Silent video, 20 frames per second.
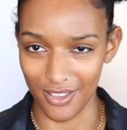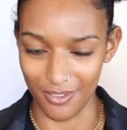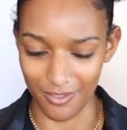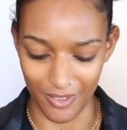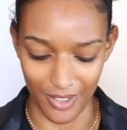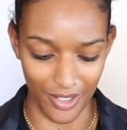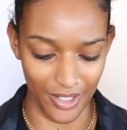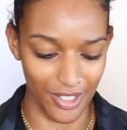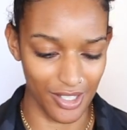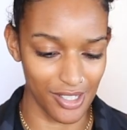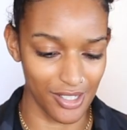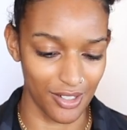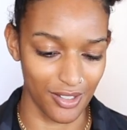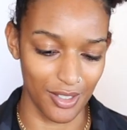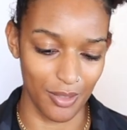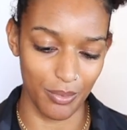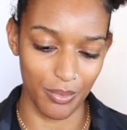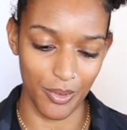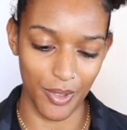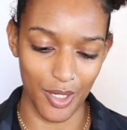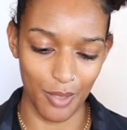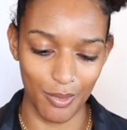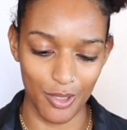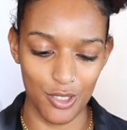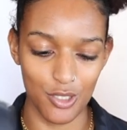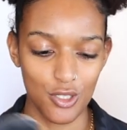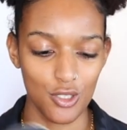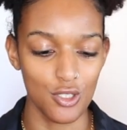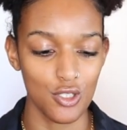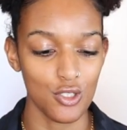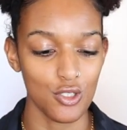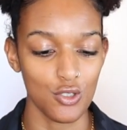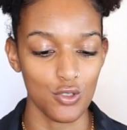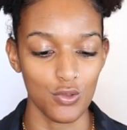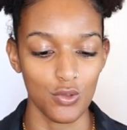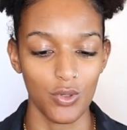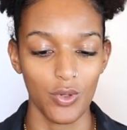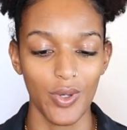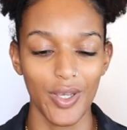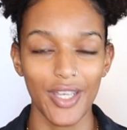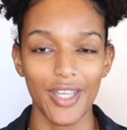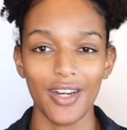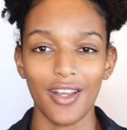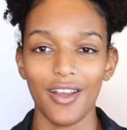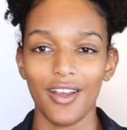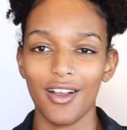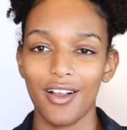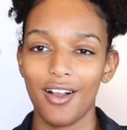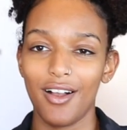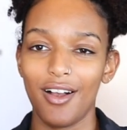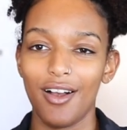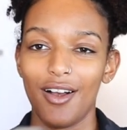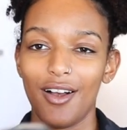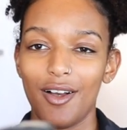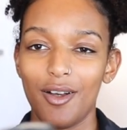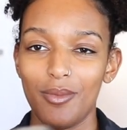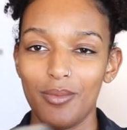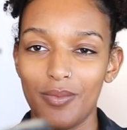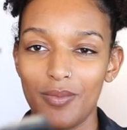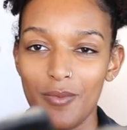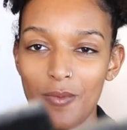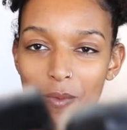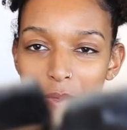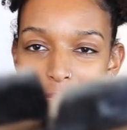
very clearly pretty much destroyed. I